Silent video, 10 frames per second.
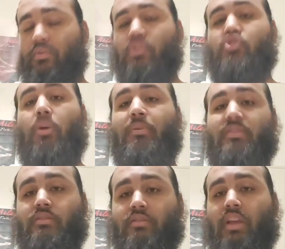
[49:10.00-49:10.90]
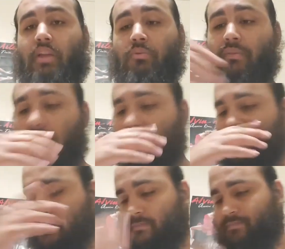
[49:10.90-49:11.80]
trumpets in
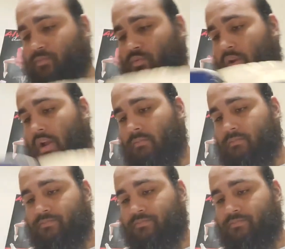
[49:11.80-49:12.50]
Revelation, right?